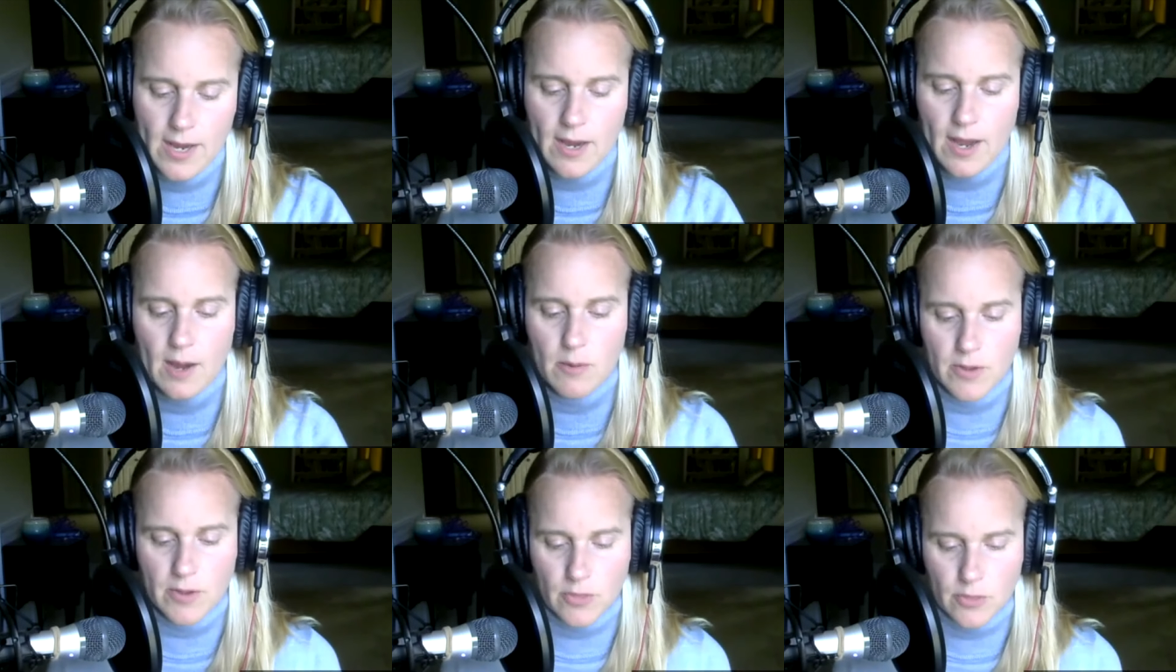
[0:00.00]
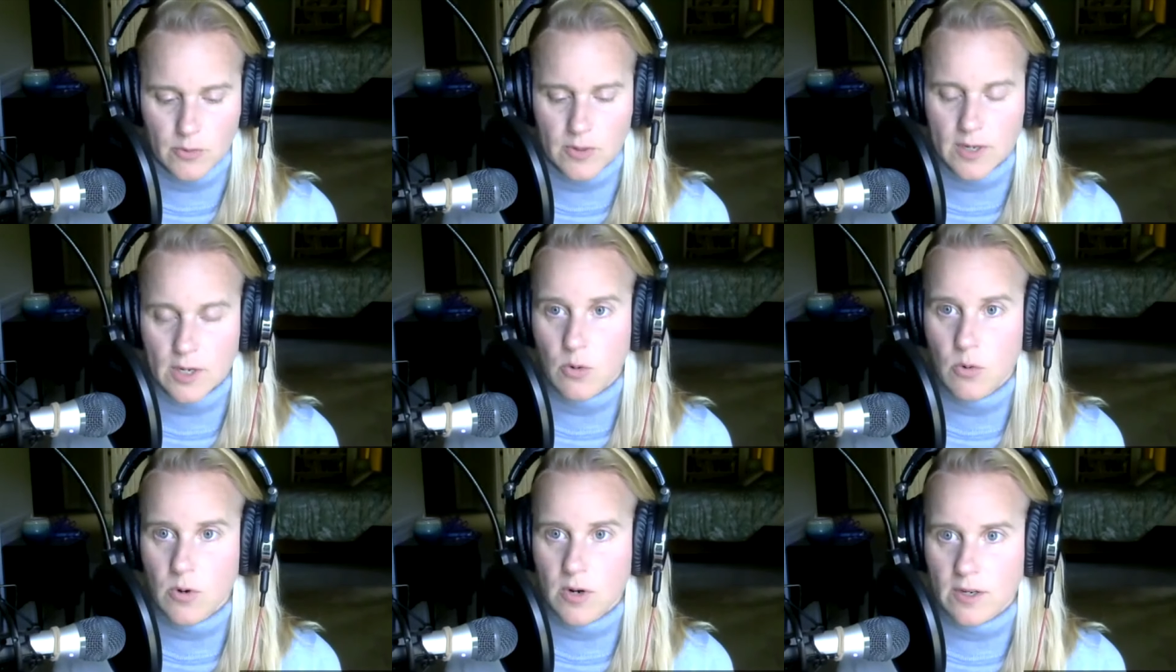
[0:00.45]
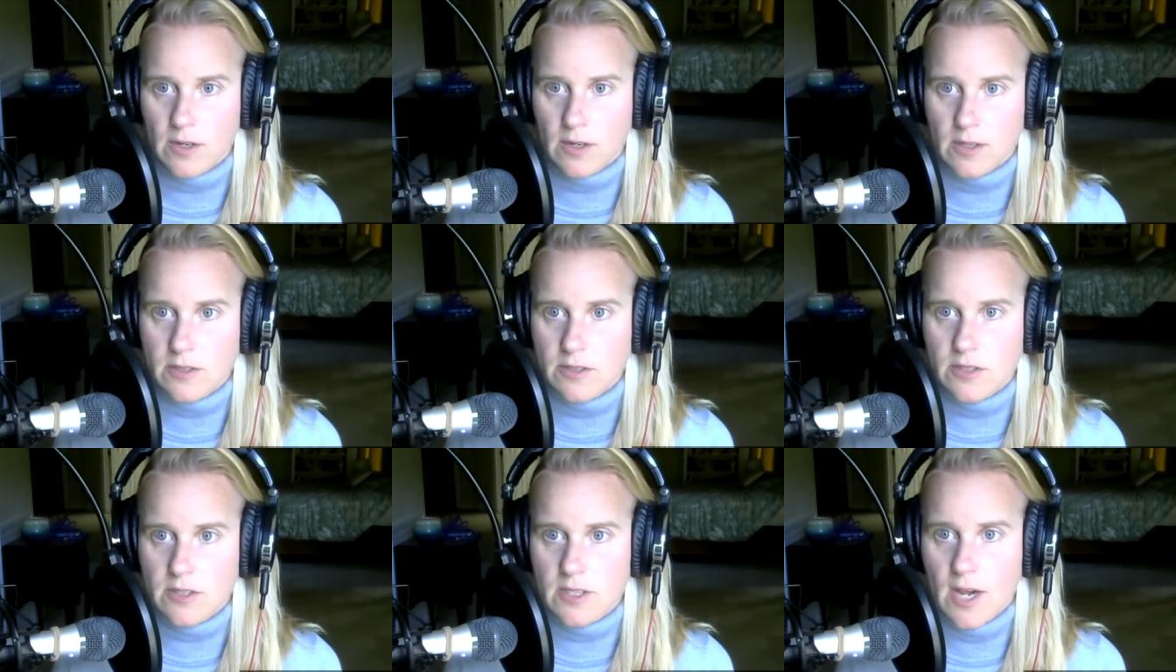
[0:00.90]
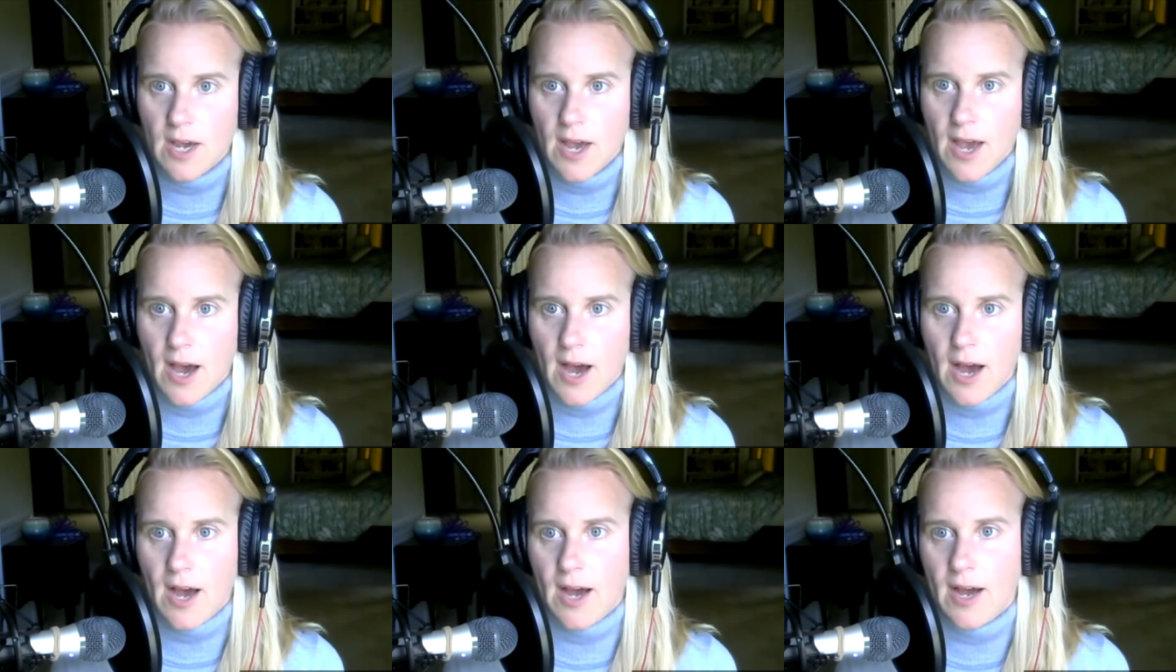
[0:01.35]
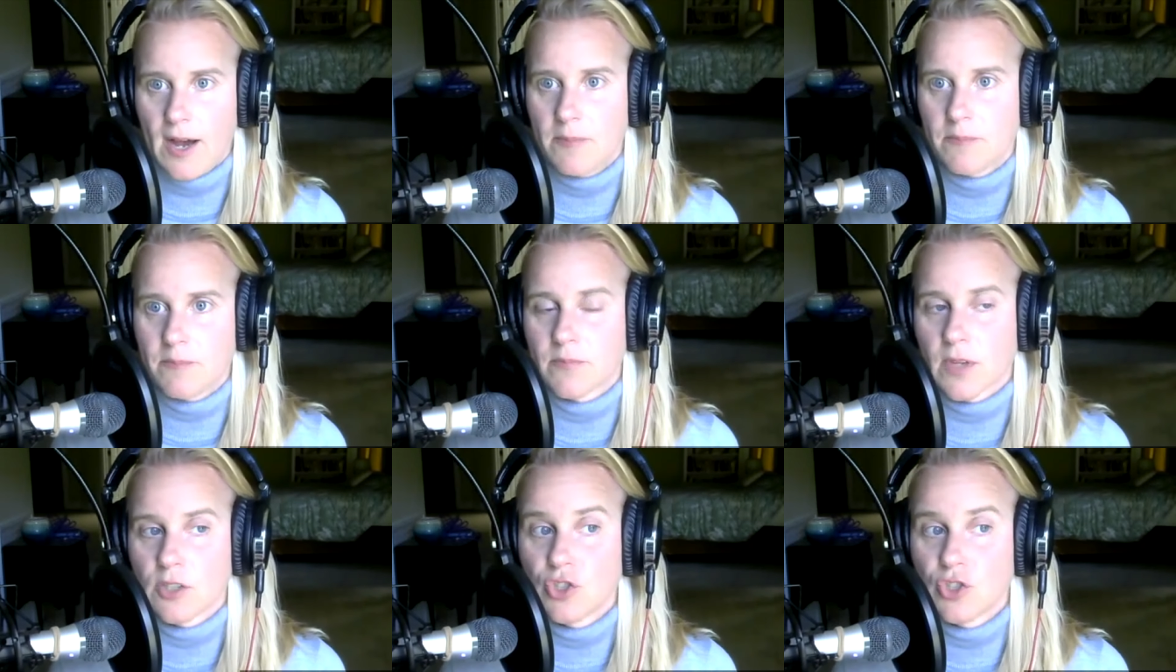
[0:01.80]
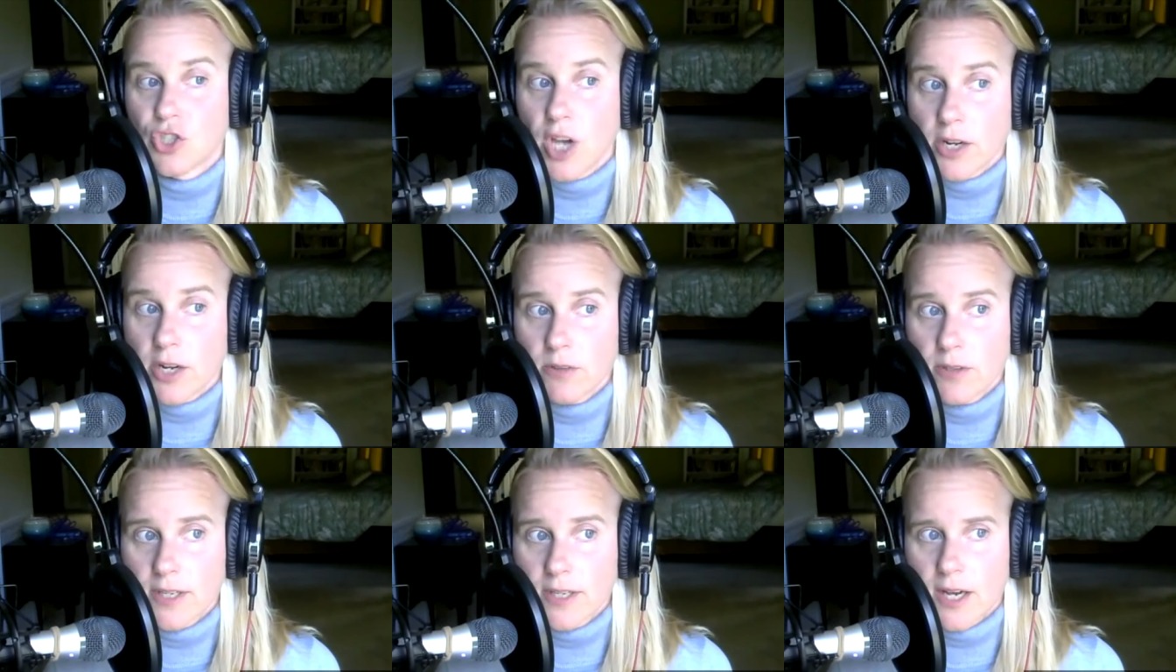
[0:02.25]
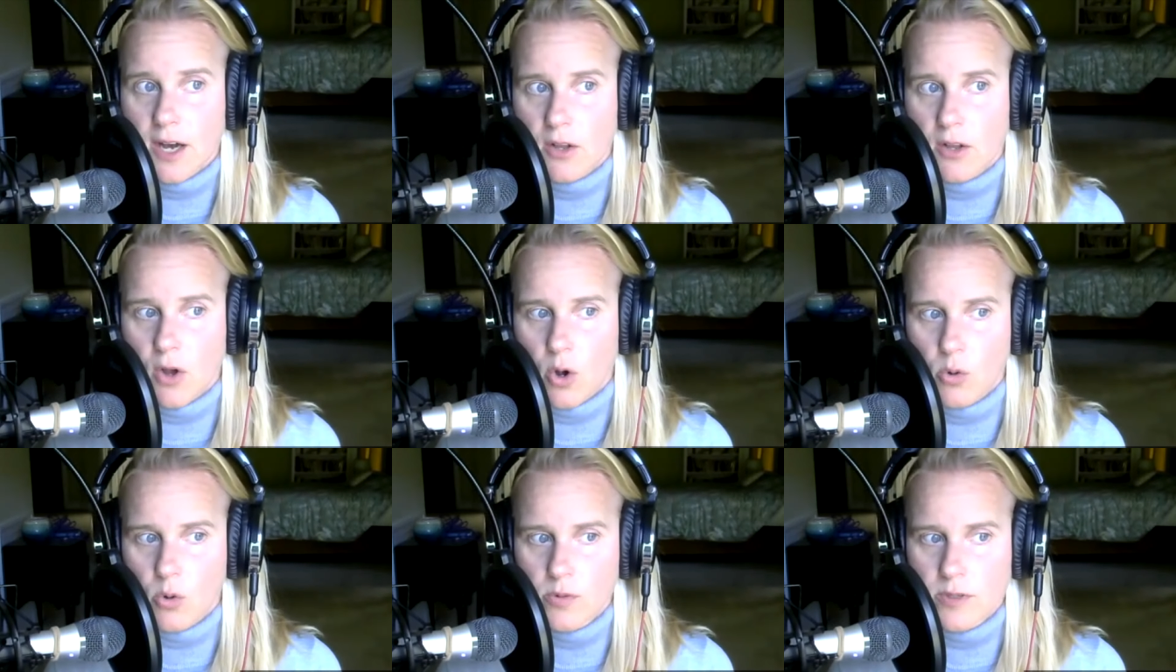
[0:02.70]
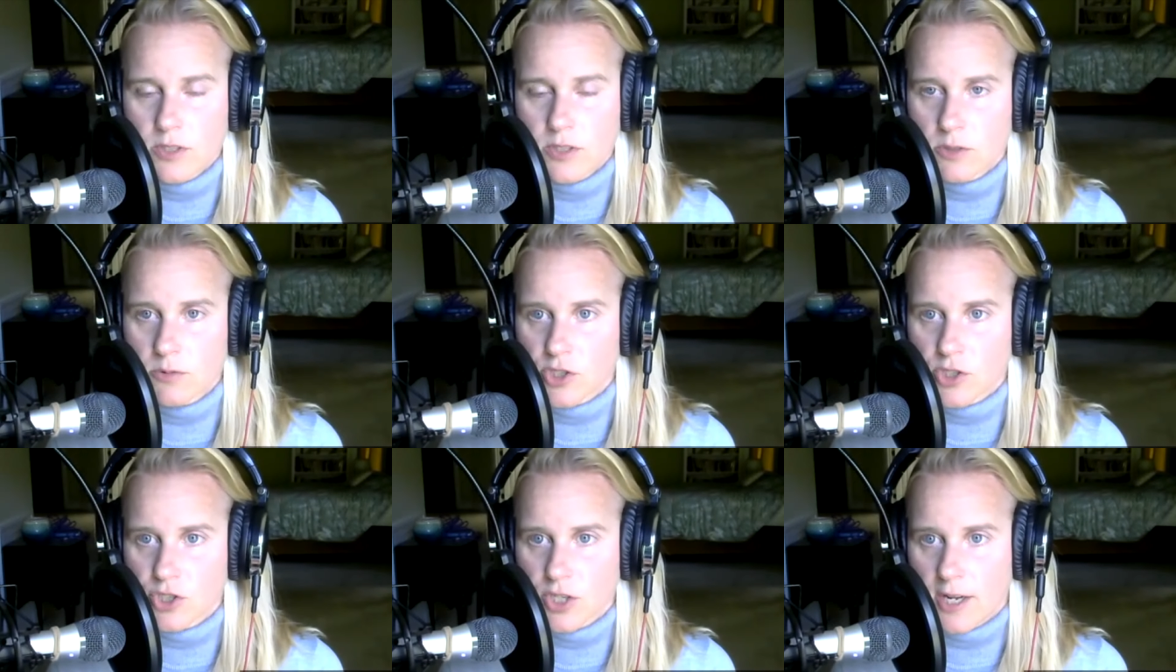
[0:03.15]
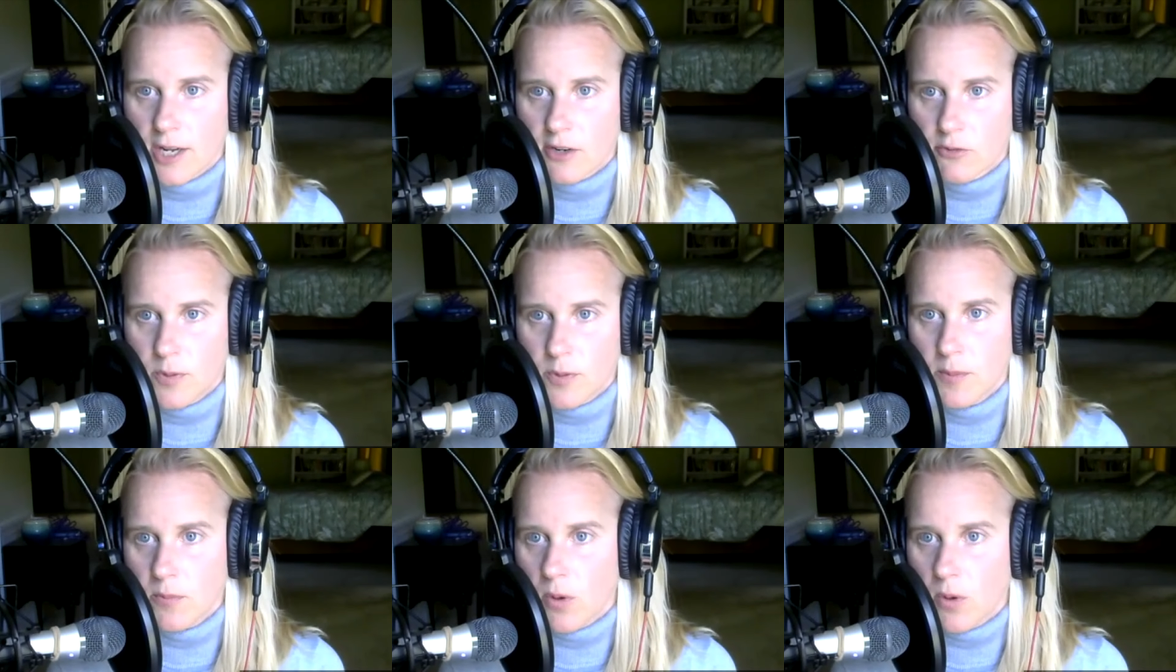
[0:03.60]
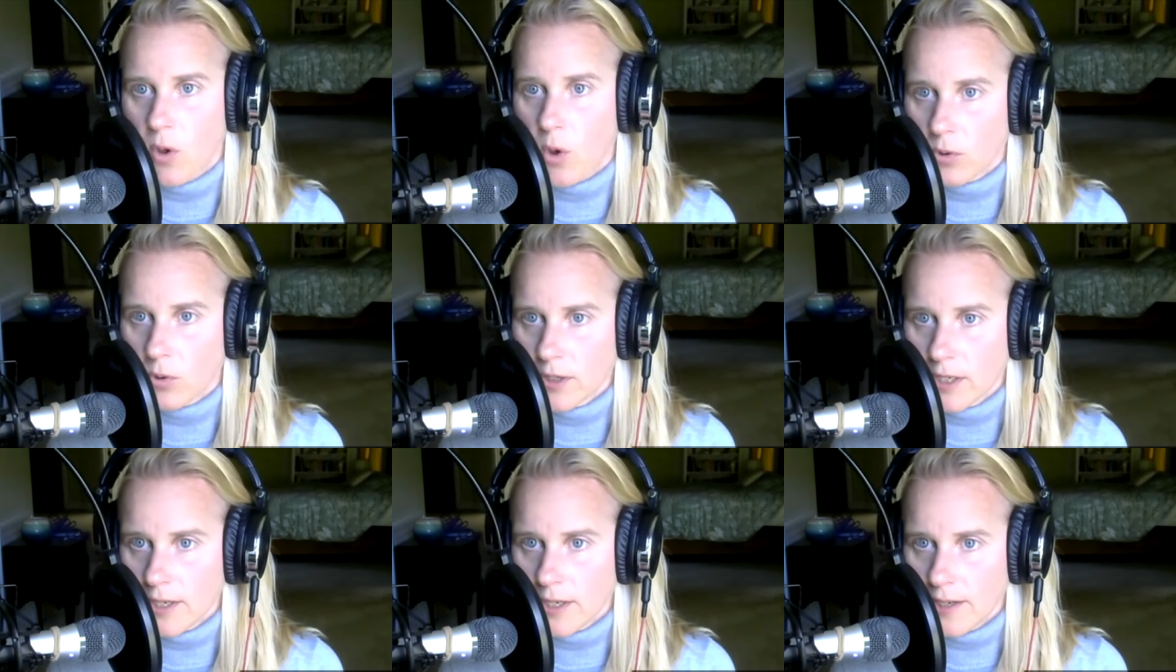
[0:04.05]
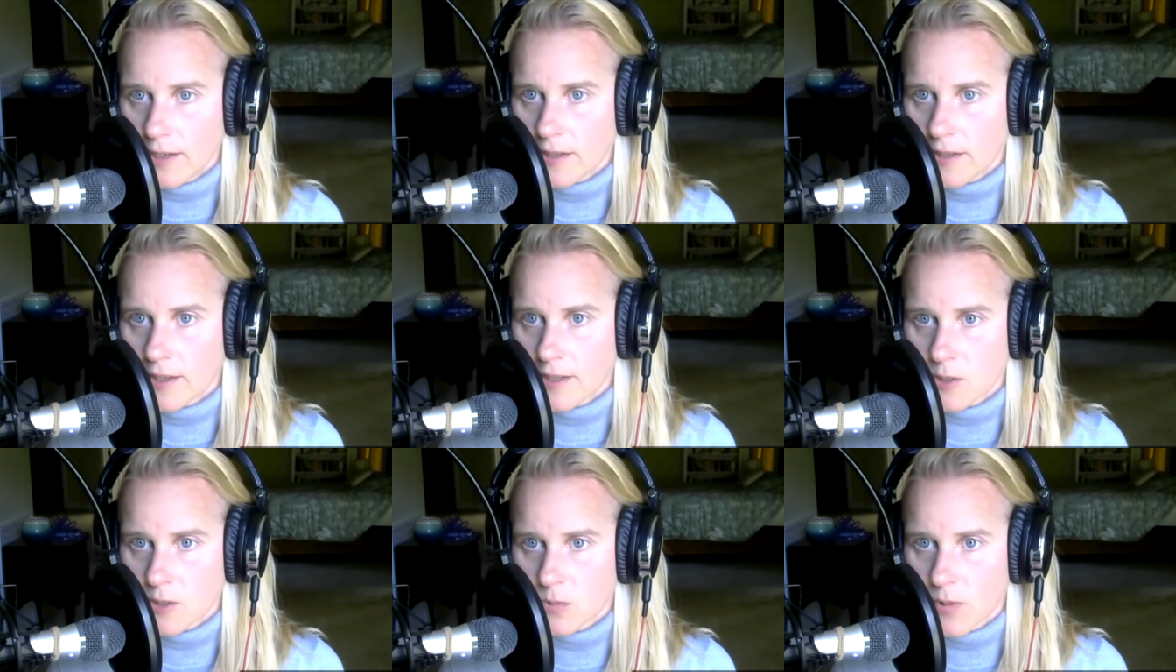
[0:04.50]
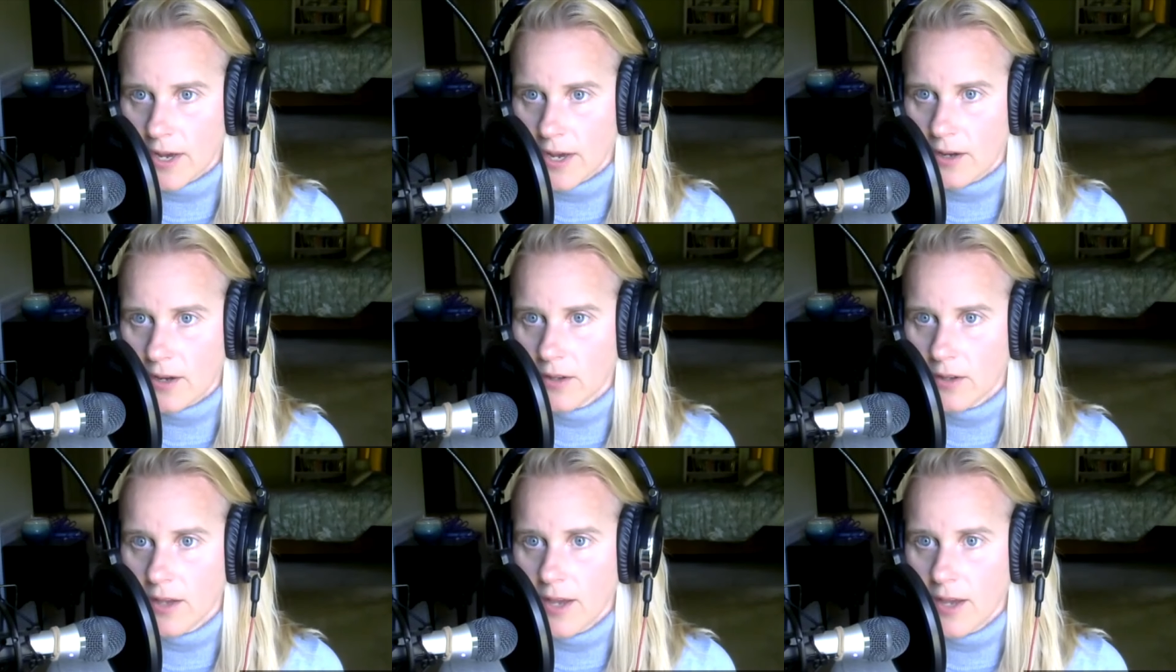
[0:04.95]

I went three quarters. Um, generally, I'll always do a shot of people holding it as well.